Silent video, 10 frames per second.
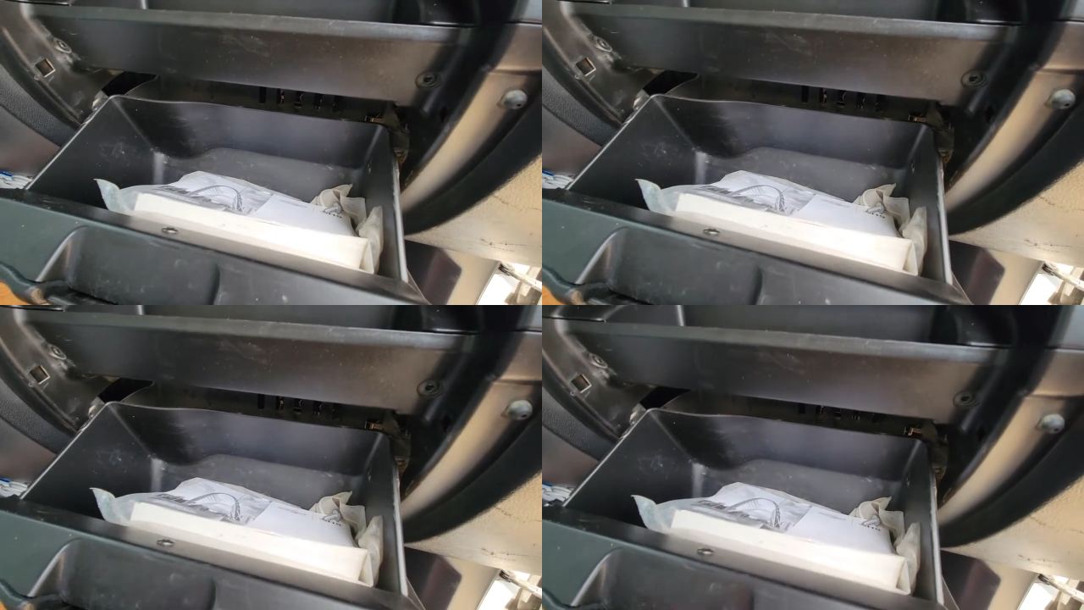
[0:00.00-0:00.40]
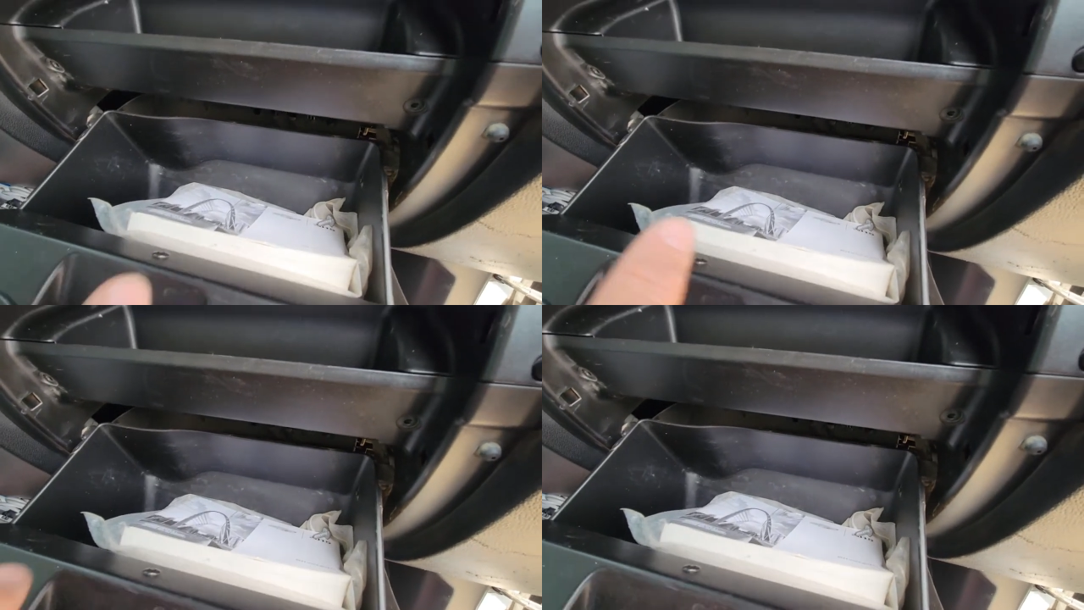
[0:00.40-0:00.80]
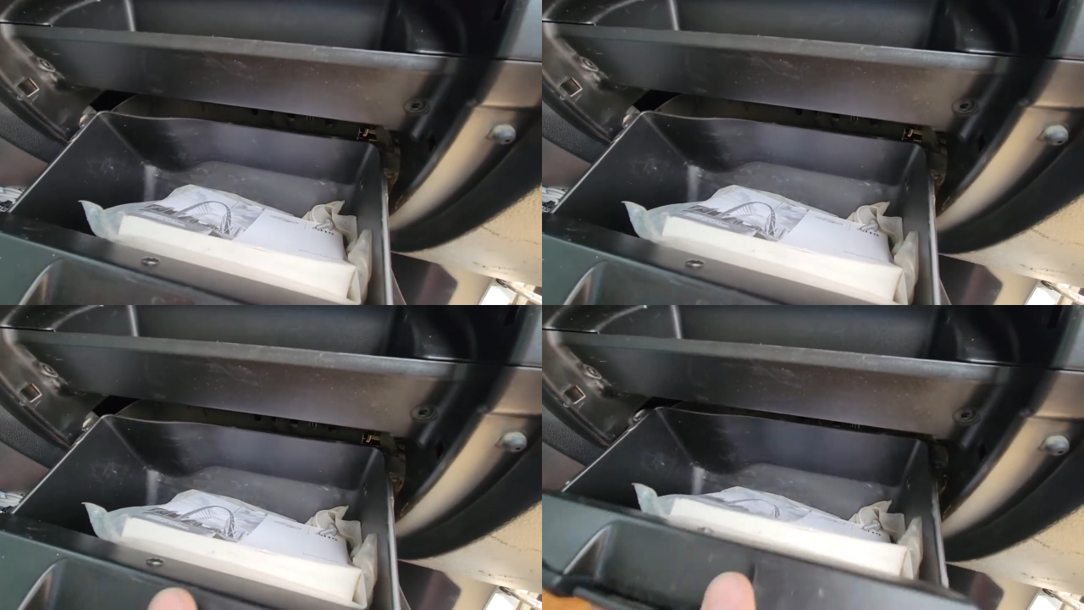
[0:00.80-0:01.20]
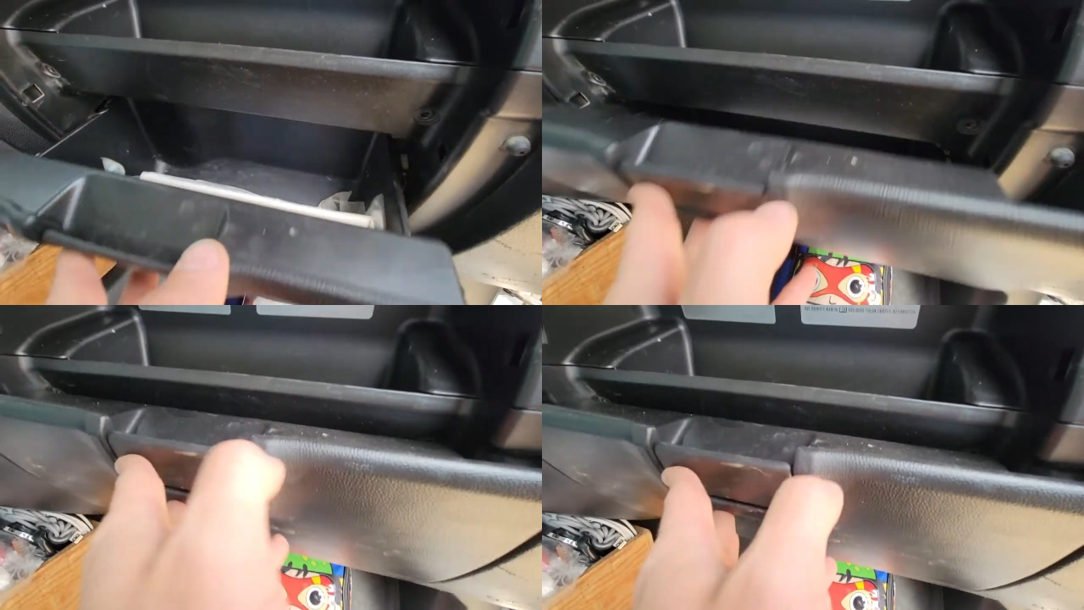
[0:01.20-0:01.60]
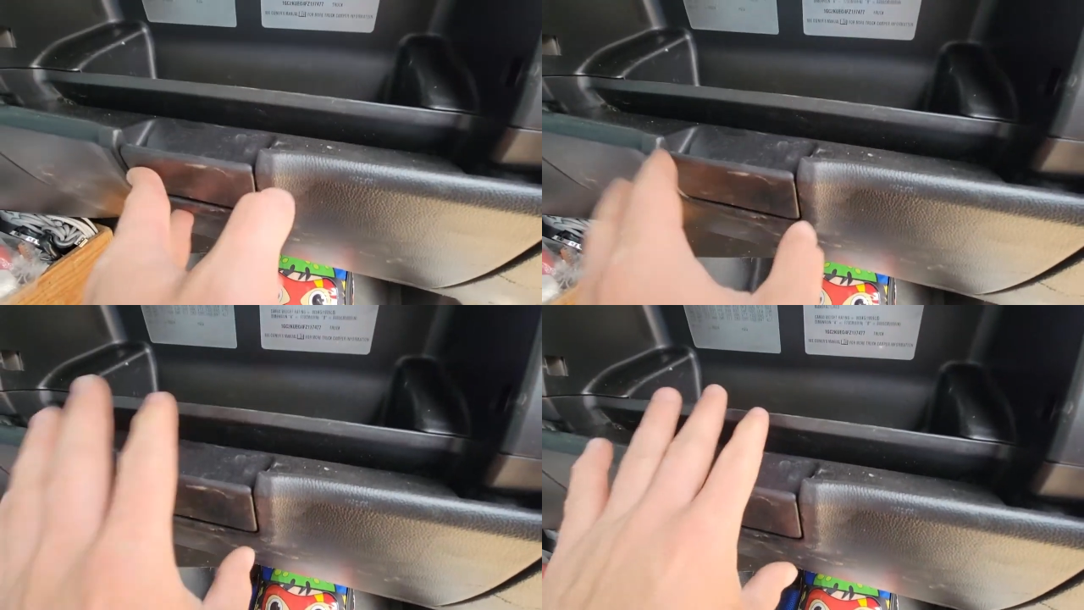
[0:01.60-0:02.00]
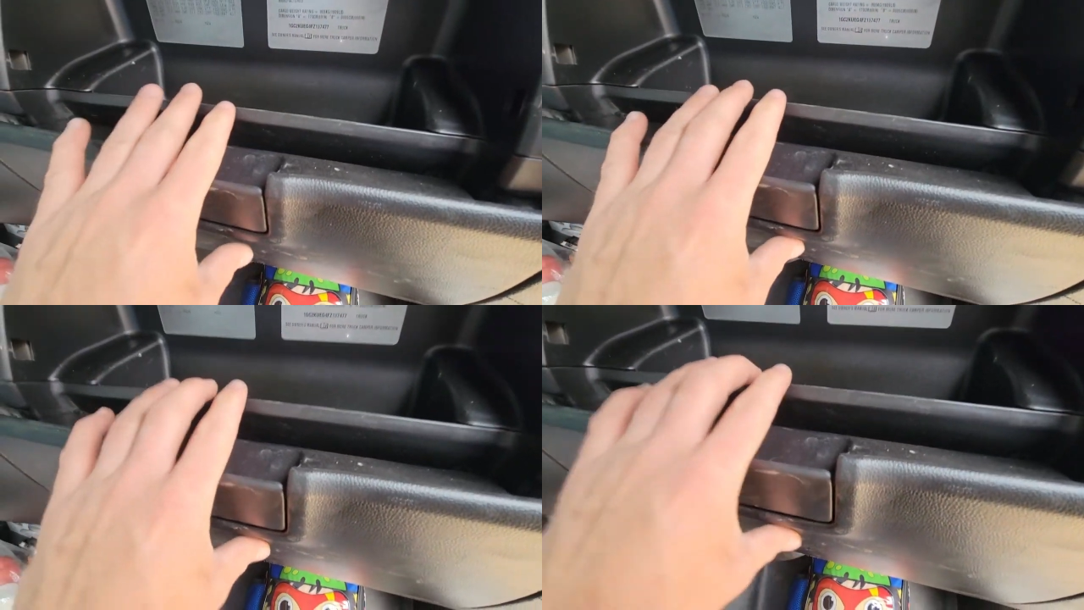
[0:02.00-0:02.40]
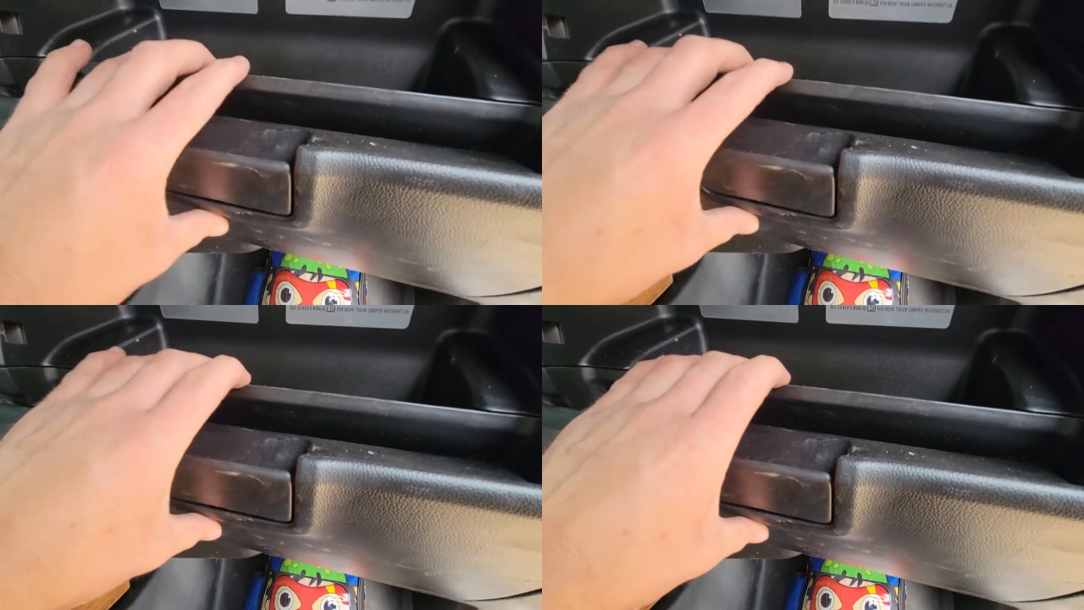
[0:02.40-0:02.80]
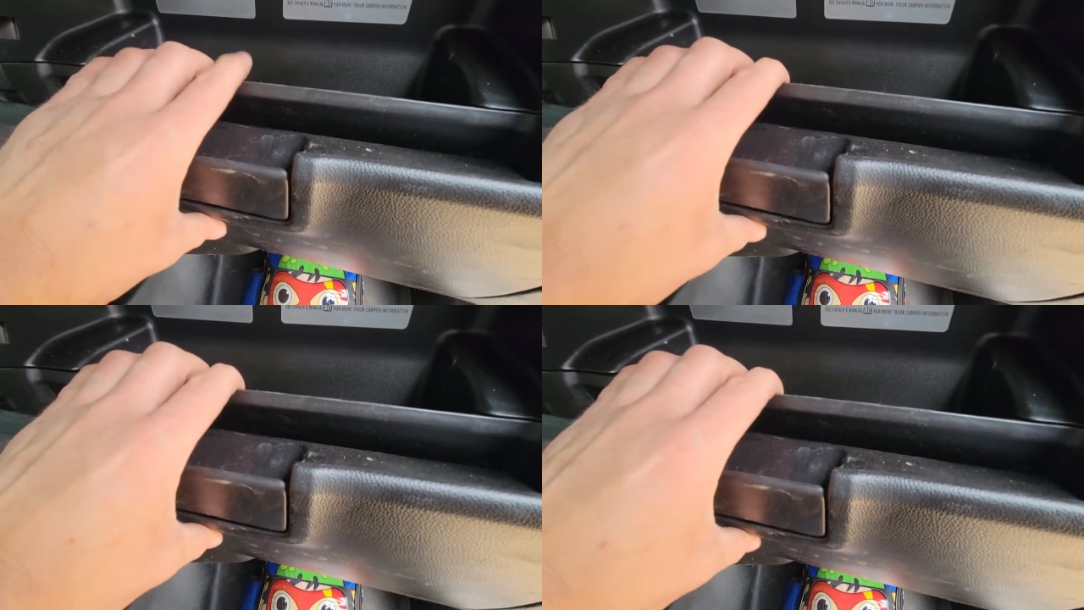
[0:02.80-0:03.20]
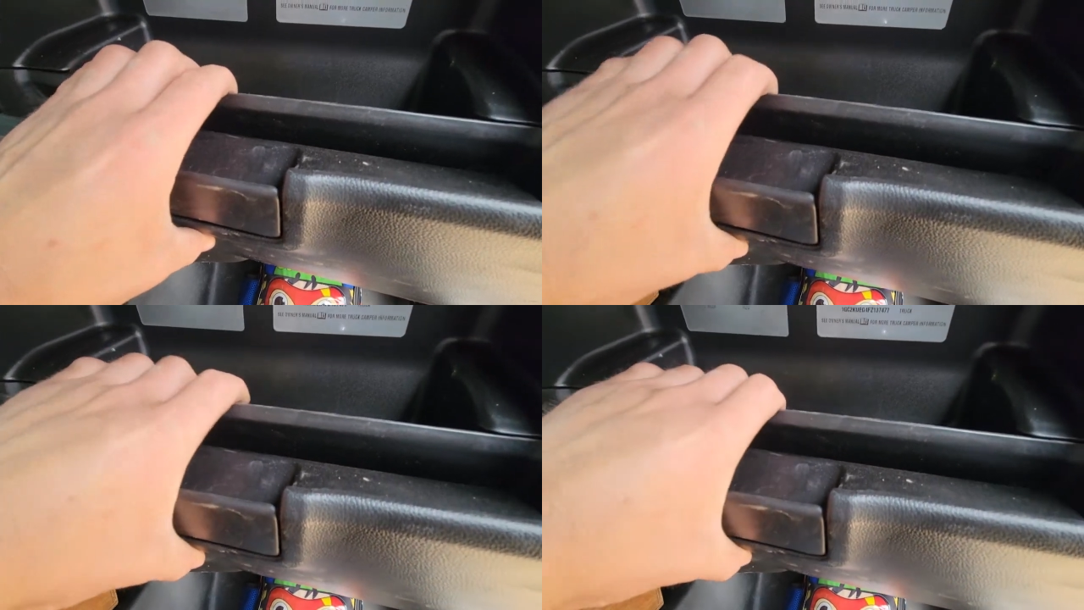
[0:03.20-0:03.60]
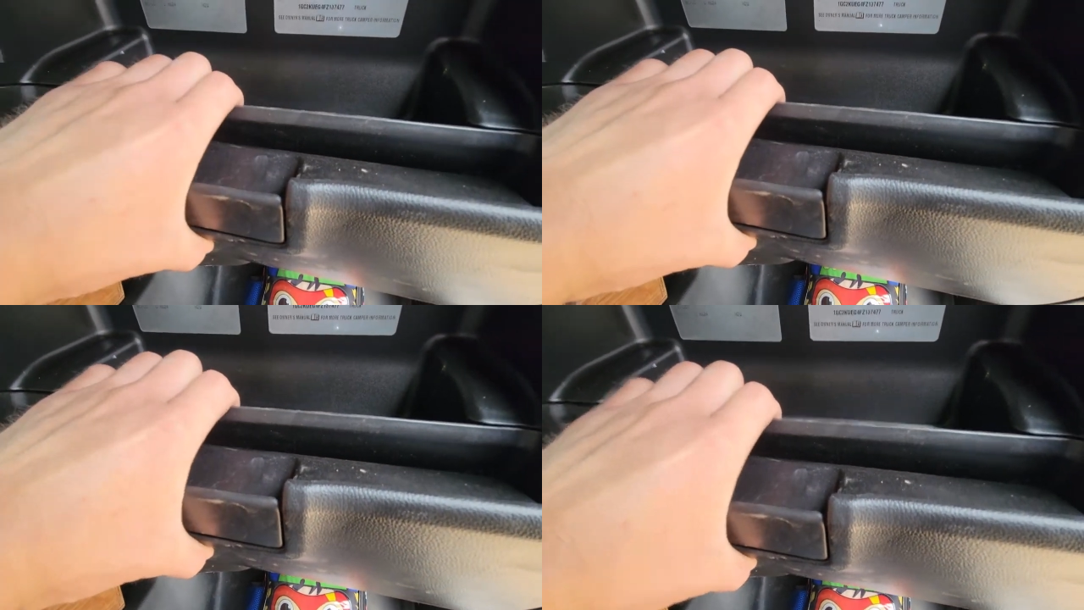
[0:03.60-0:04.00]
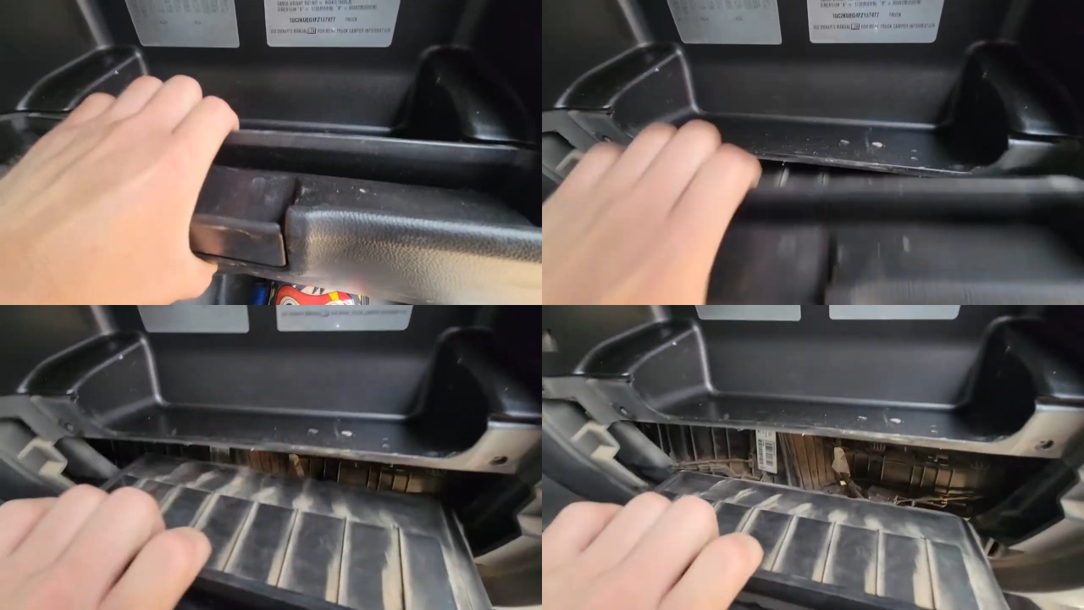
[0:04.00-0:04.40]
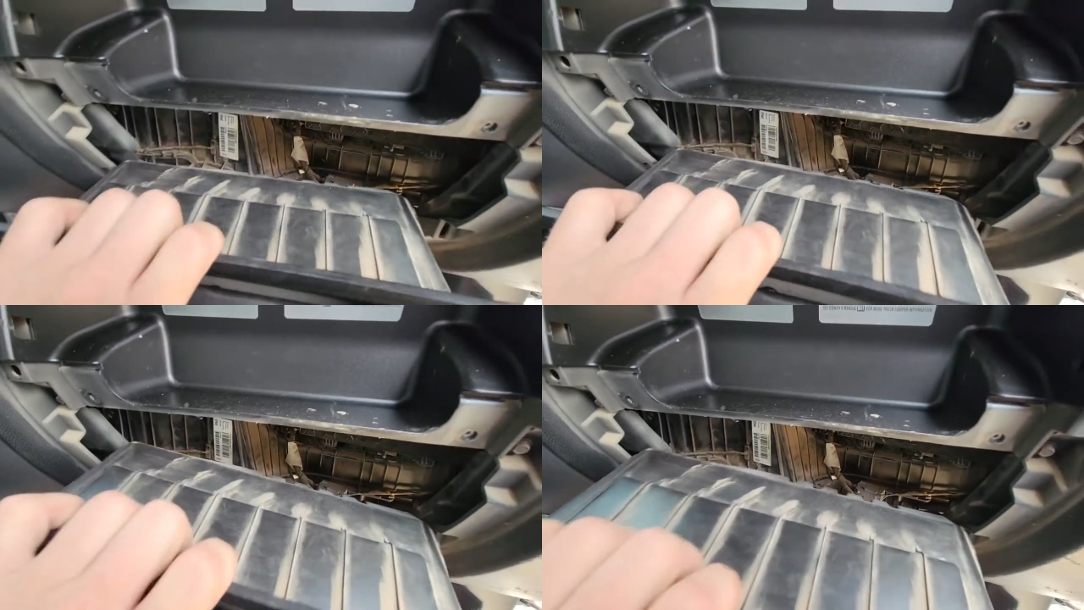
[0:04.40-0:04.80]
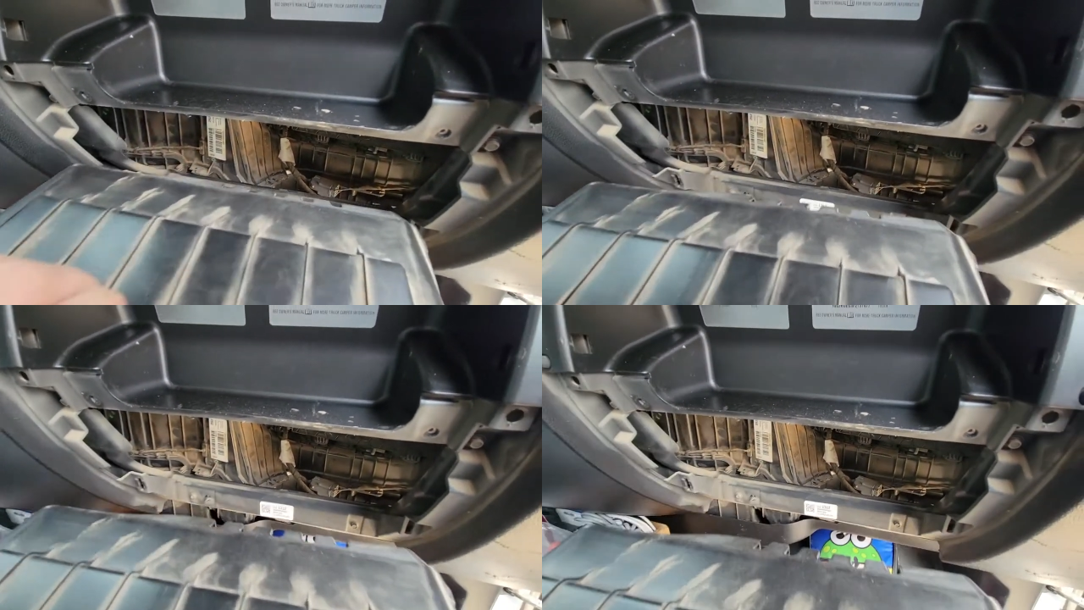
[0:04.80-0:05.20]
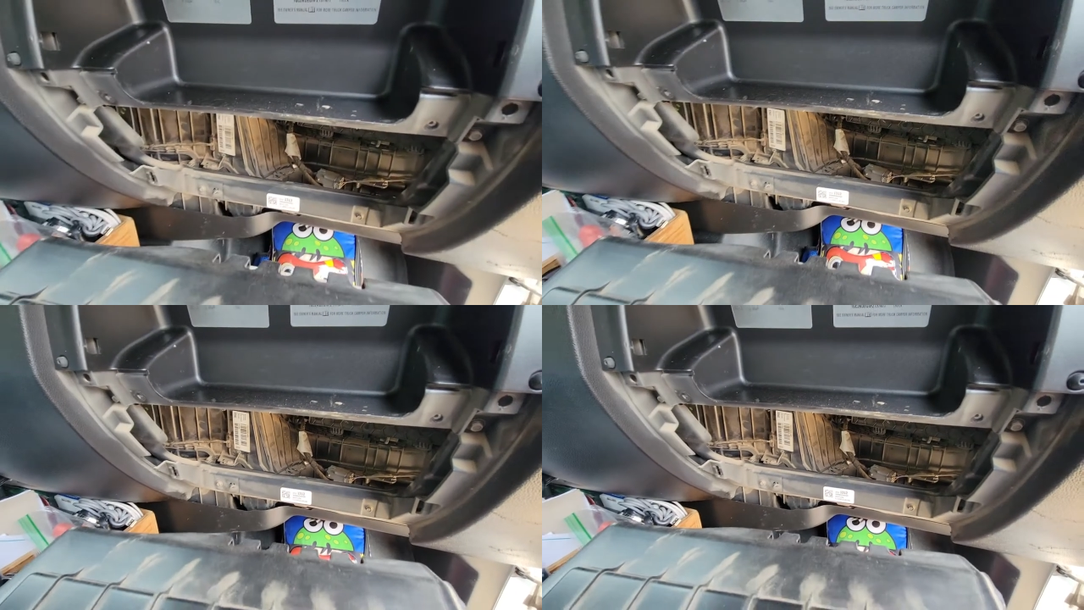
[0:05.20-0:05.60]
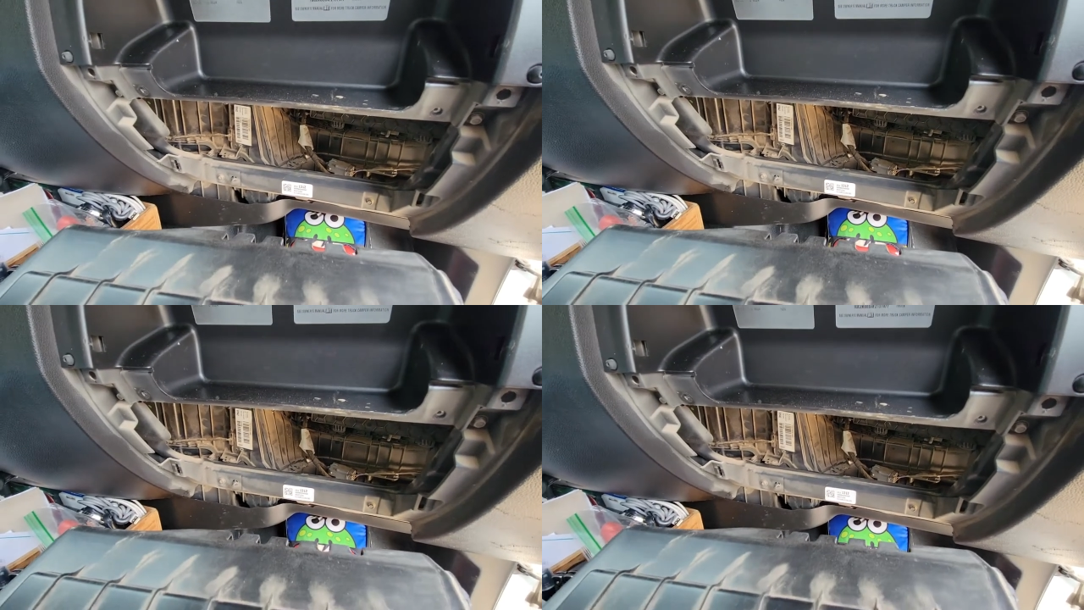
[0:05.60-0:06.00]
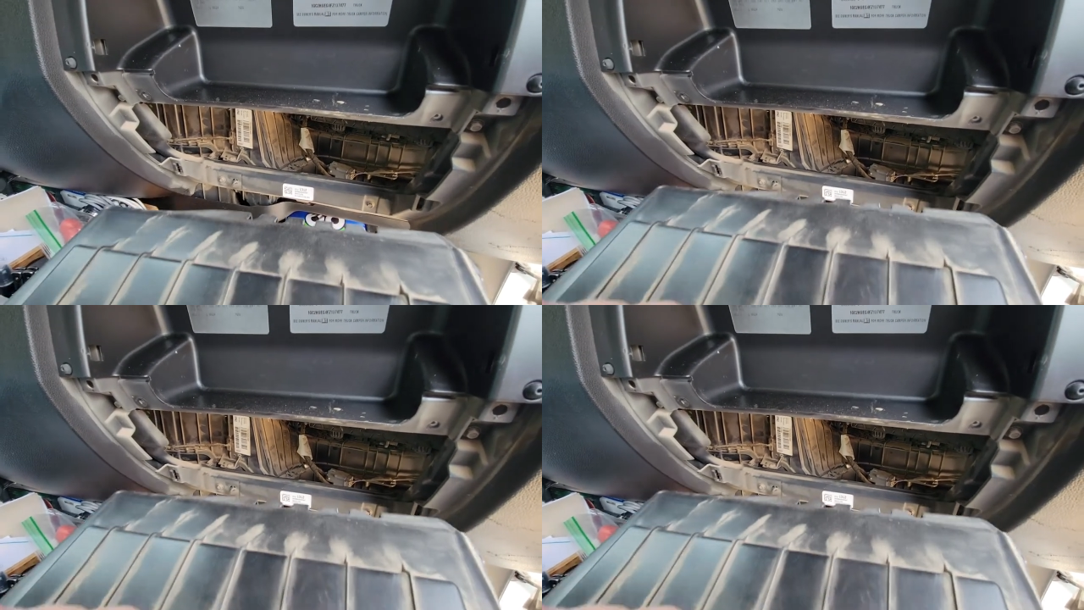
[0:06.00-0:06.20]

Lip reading: Nobody's mouth can be seen.